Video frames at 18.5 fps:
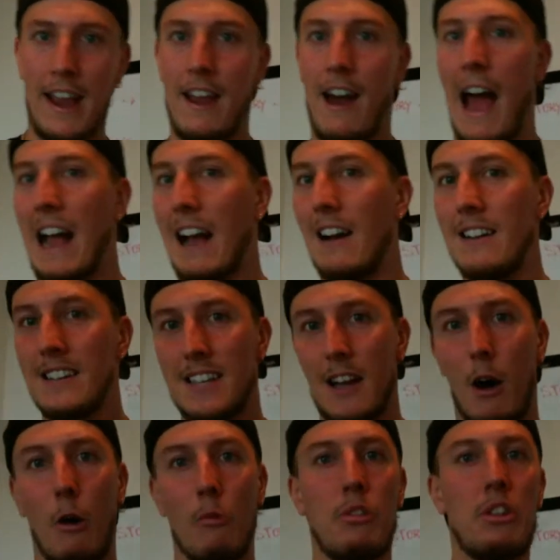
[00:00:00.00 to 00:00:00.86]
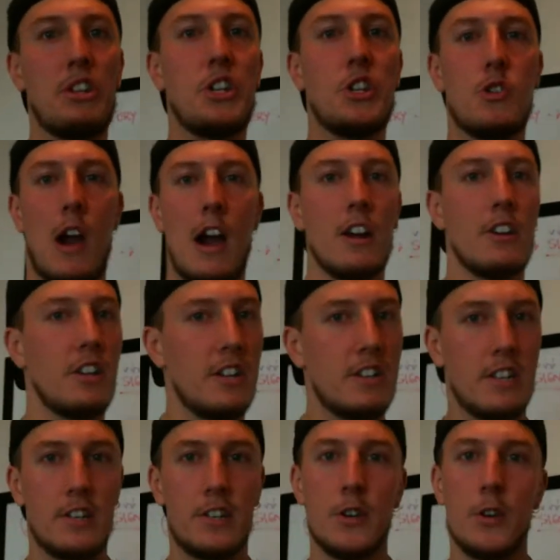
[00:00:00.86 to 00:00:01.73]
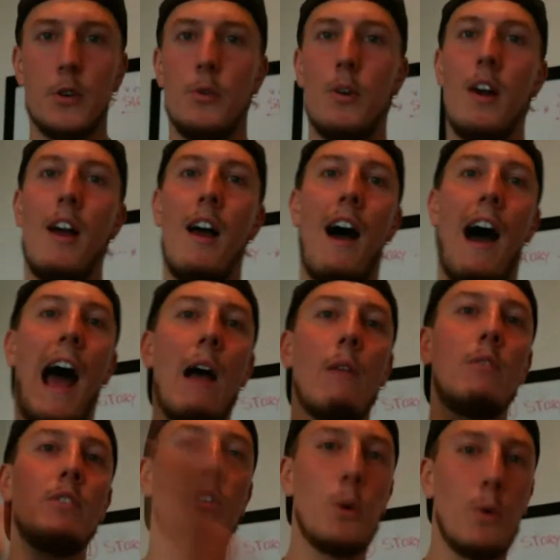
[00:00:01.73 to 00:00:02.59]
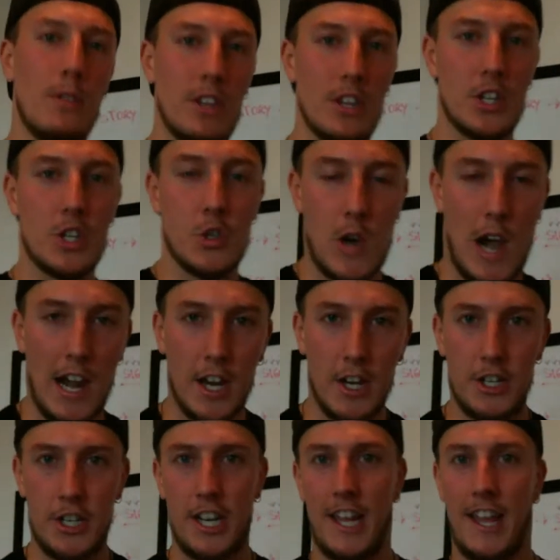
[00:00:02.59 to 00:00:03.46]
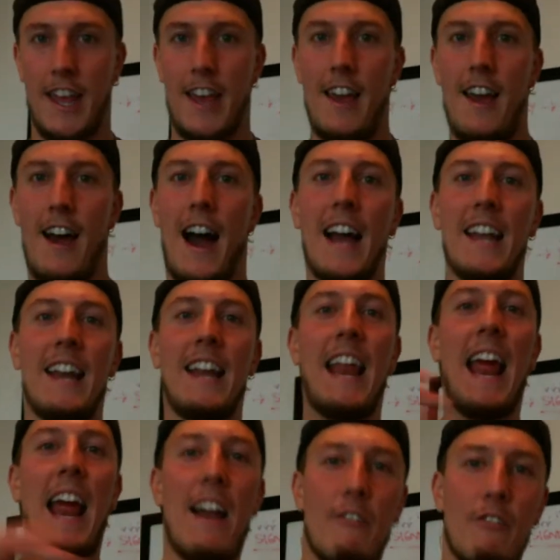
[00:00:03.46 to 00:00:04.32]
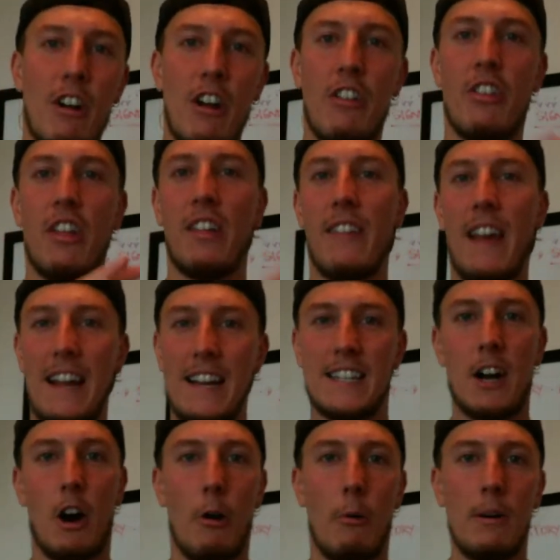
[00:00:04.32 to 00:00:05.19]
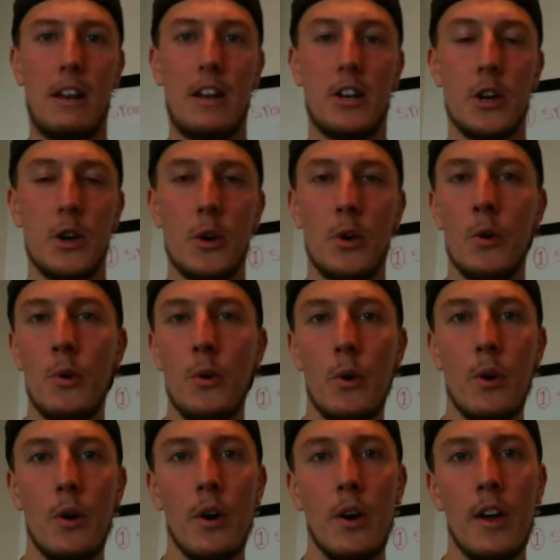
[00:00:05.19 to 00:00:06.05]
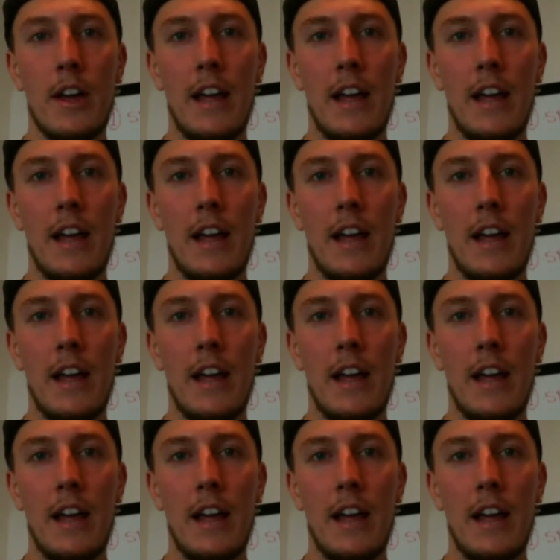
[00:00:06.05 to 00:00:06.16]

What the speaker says: I got told the strategy to do. I was doing the strategy. I did everything they told me to do.